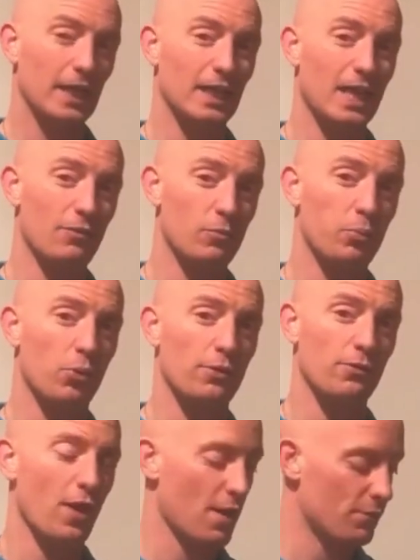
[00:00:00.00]

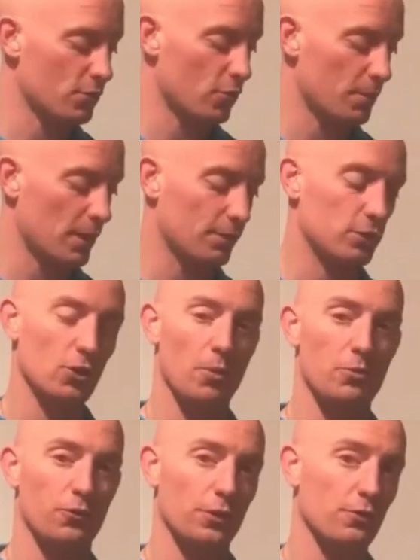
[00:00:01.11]
11.5 is coming out the
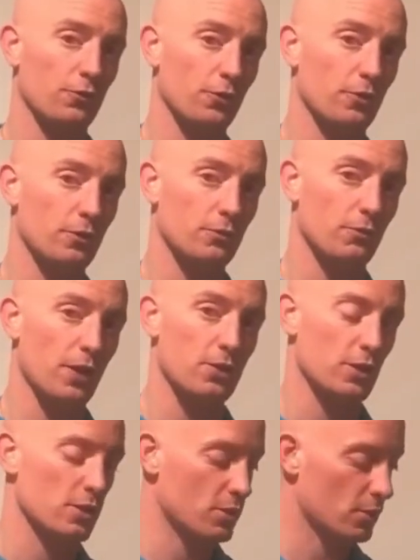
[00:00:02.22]
tops for your fruit and
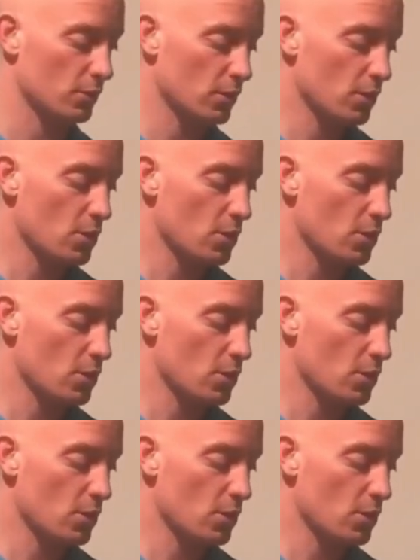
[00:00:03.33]
veggies.